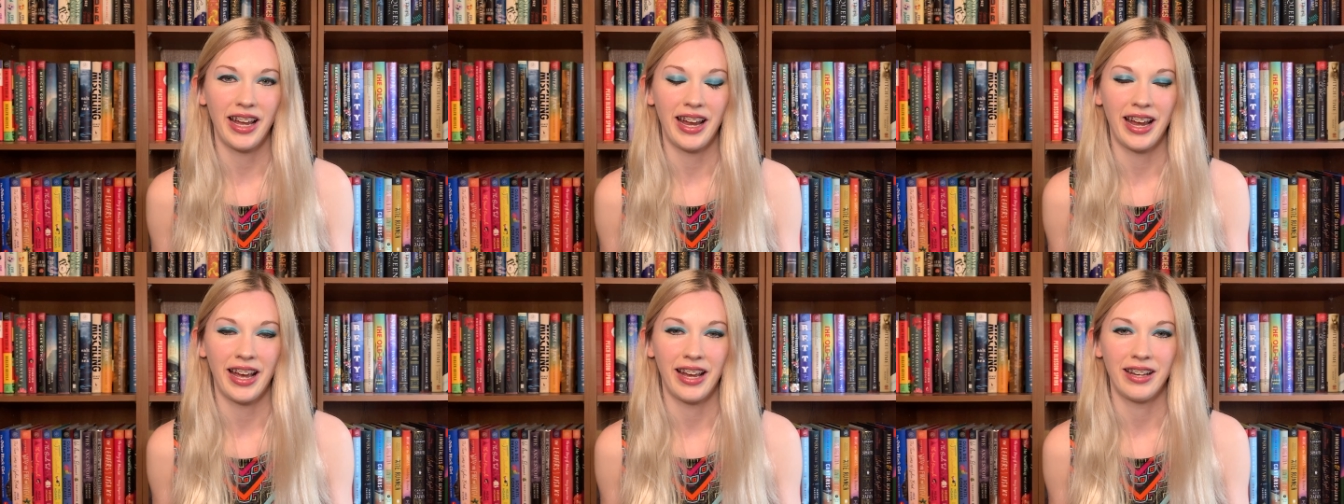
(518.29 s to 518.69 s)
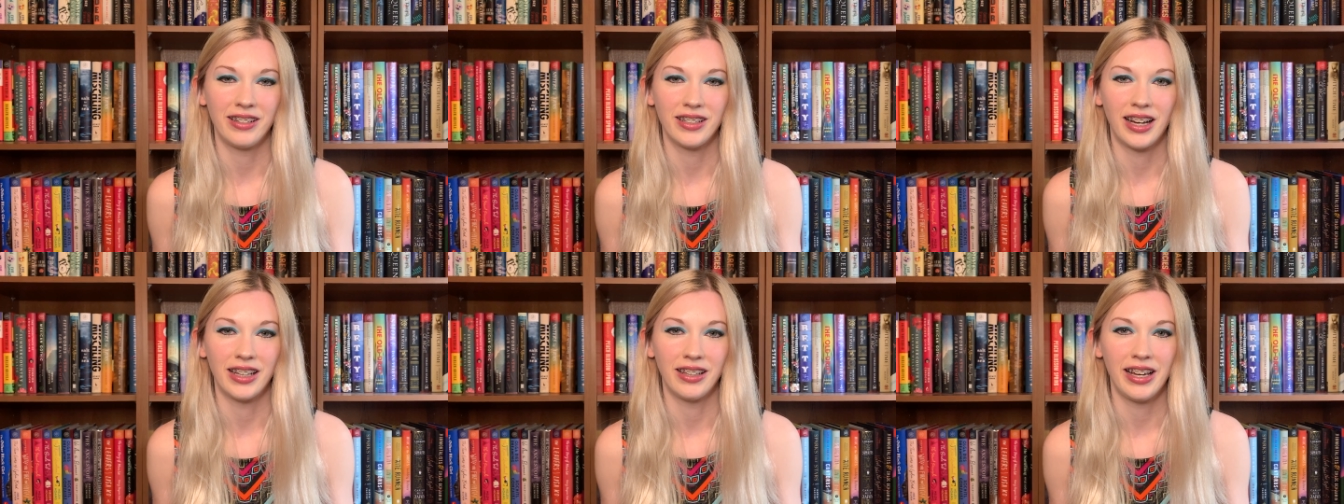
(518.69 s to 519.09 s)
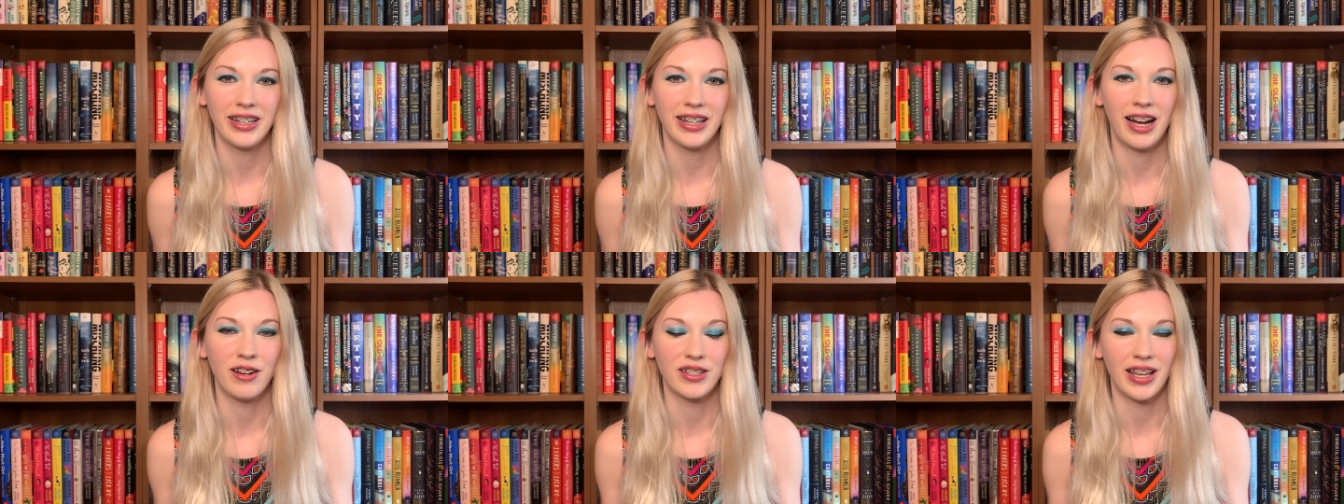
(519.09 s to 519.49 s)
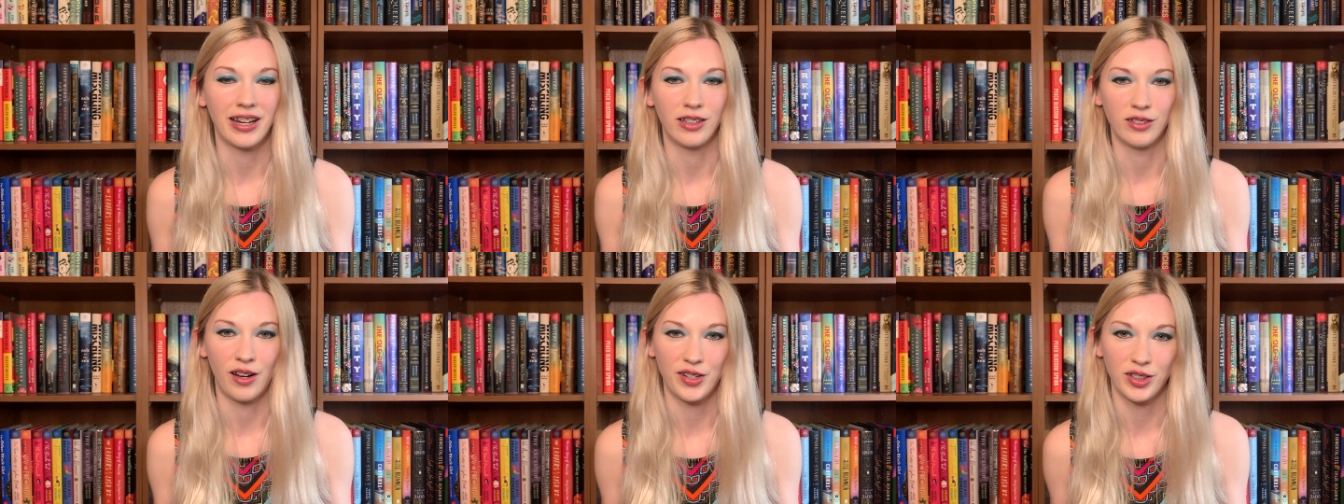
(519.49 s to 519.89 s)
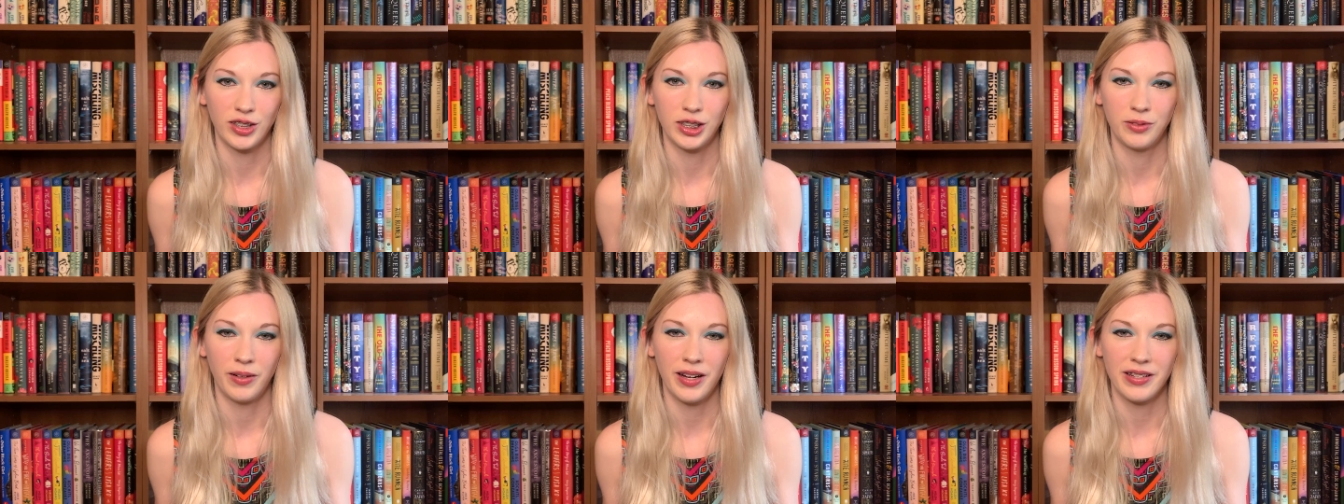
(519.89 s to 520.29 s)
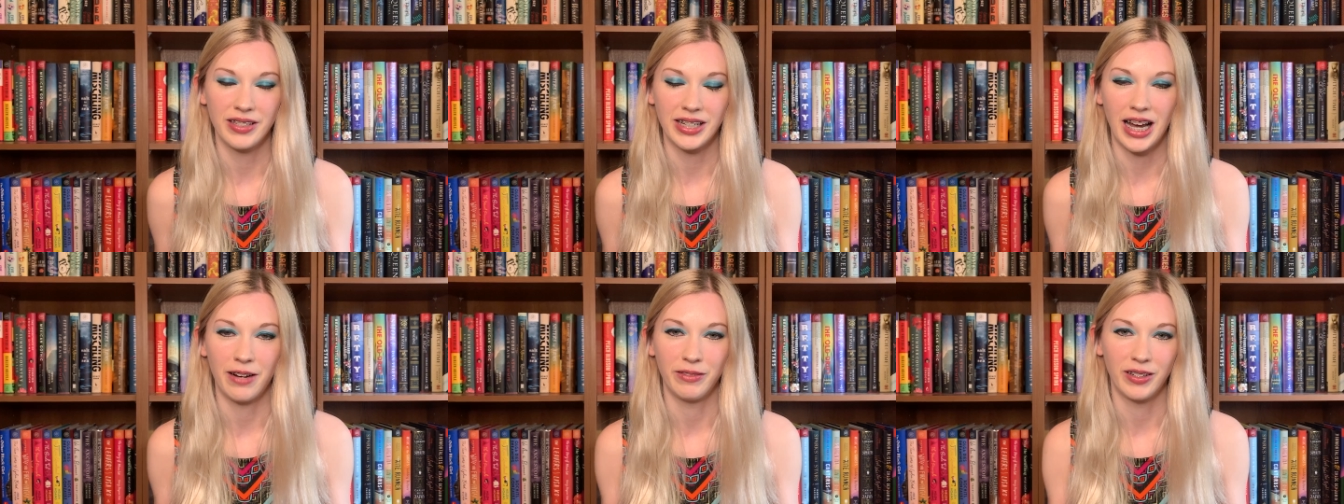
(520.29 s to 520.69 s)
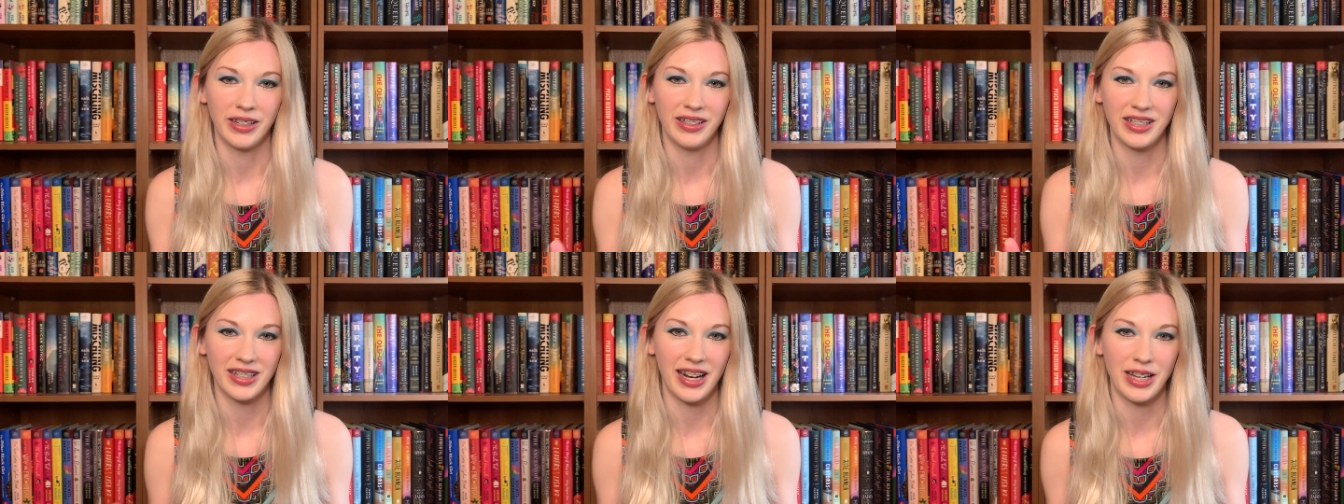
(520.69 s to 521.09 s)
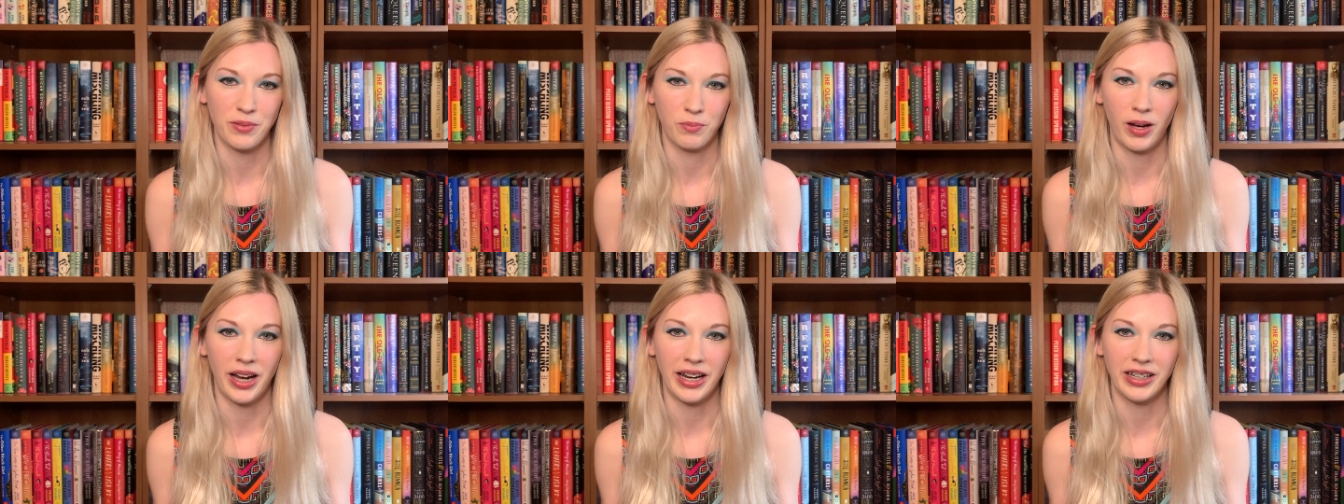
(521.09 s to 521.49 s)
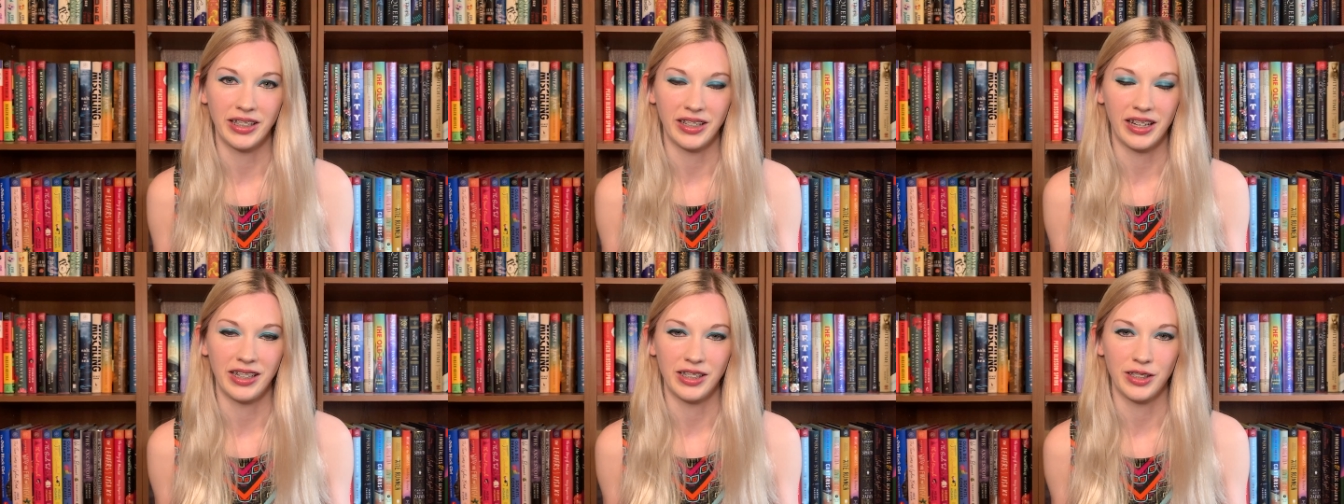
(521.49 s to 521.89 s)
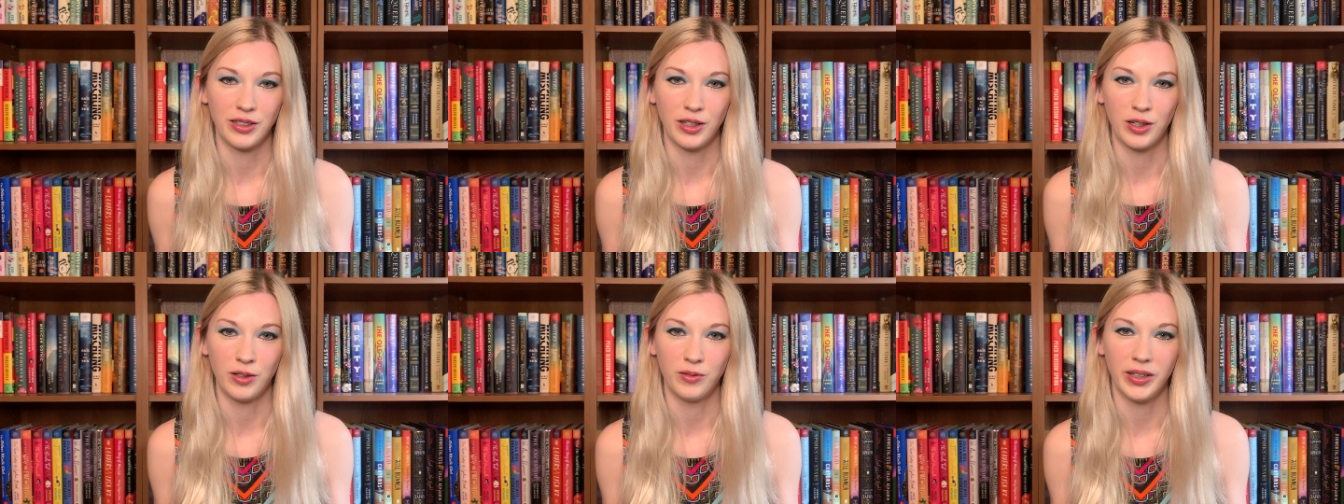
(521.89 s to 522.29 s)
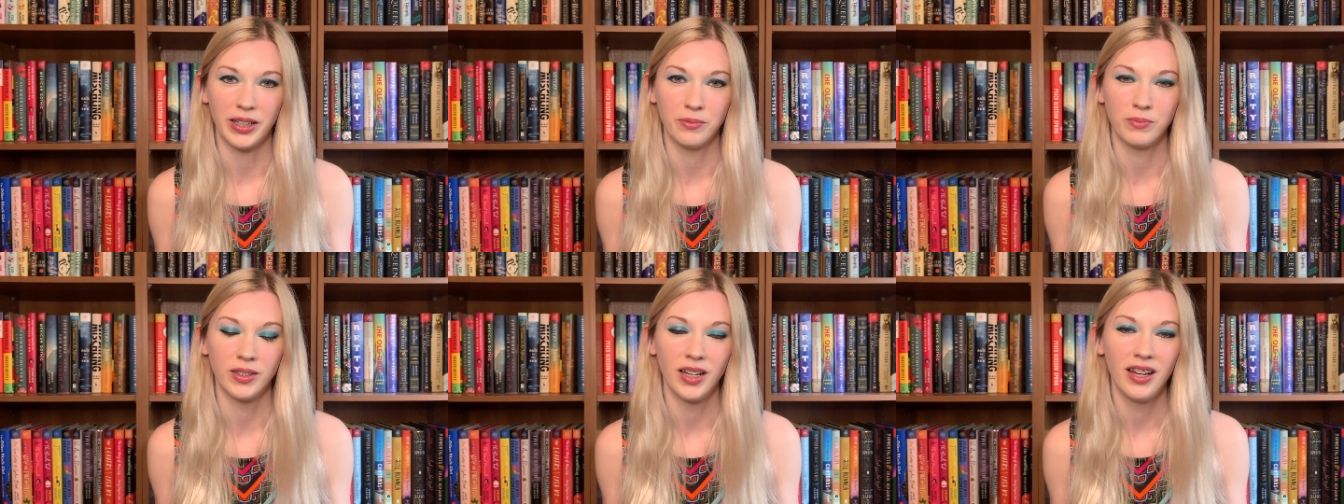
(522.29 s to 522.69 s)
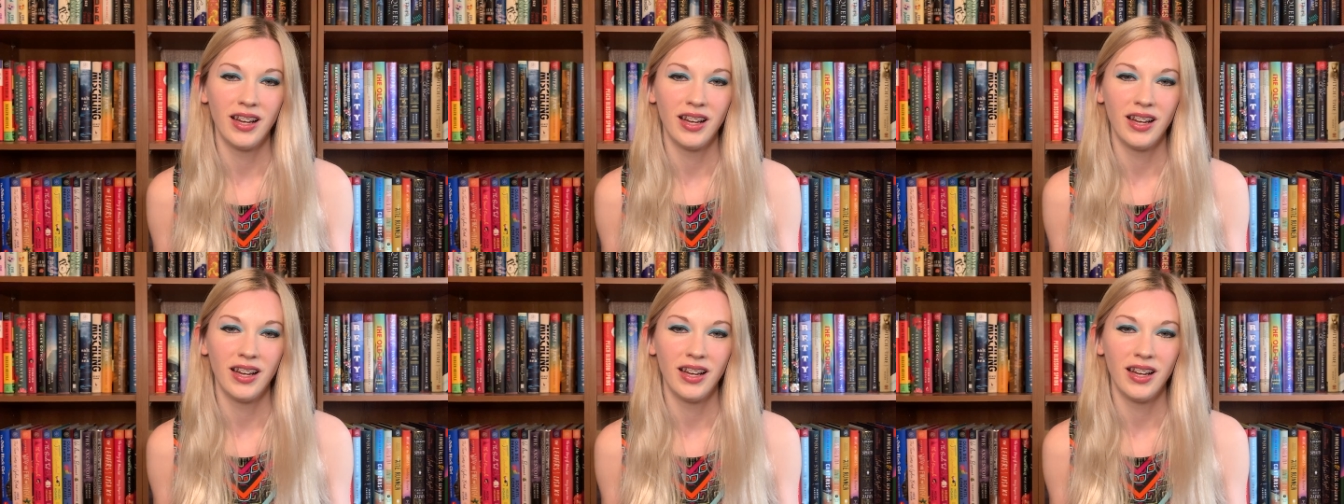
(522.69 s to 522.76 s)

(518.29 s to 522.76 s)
and I liked how psychological it was and how we were in this guy's mind and getting to know him